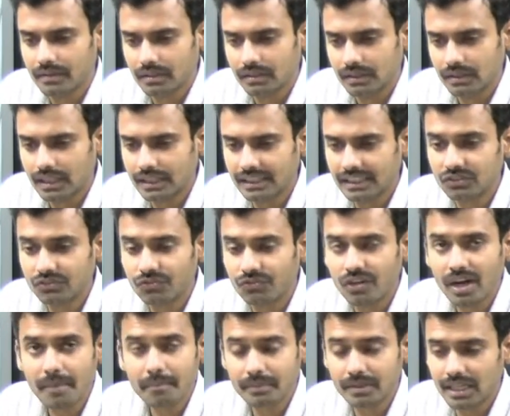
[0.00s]
that is
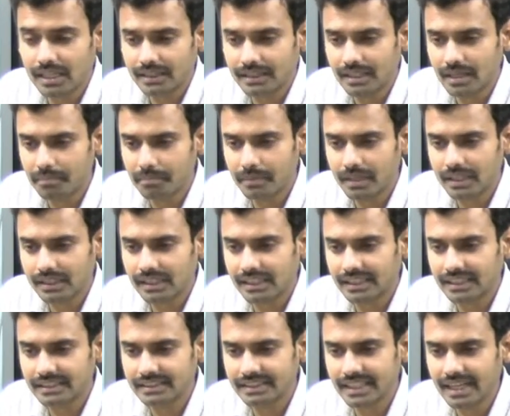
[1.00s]
from that number, that
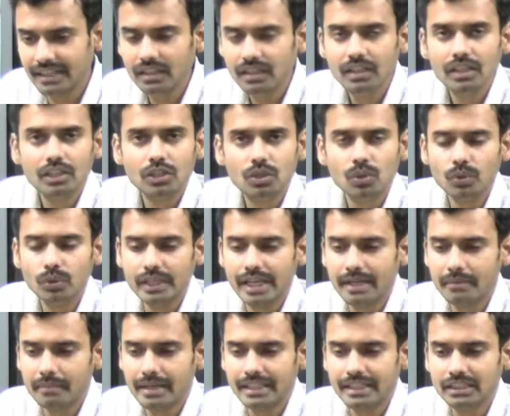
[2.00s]
is n, to n
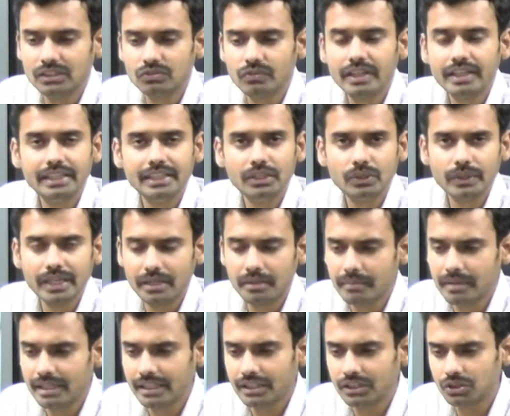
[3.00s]
minus 1 into n
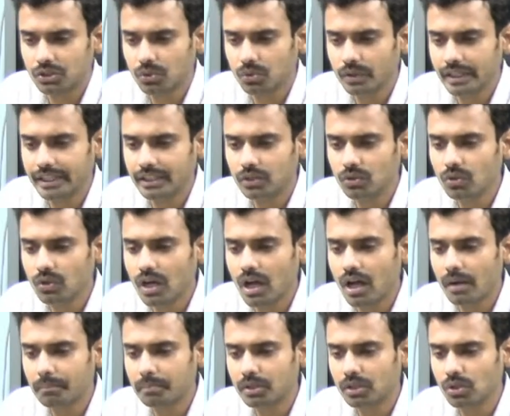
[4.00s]
minus 2 into
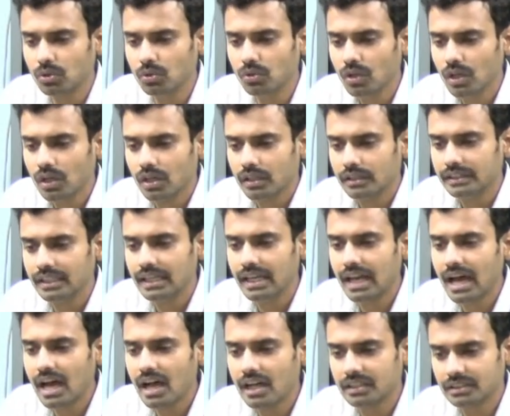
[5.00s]
up to the
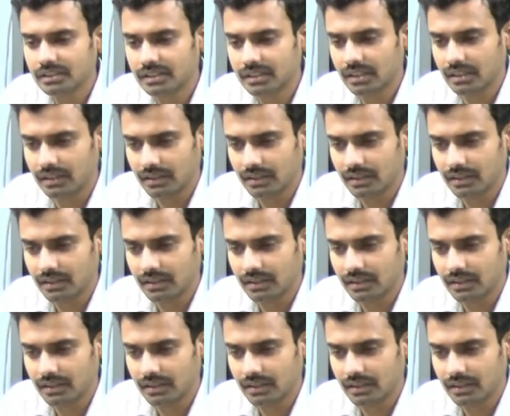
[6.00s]
last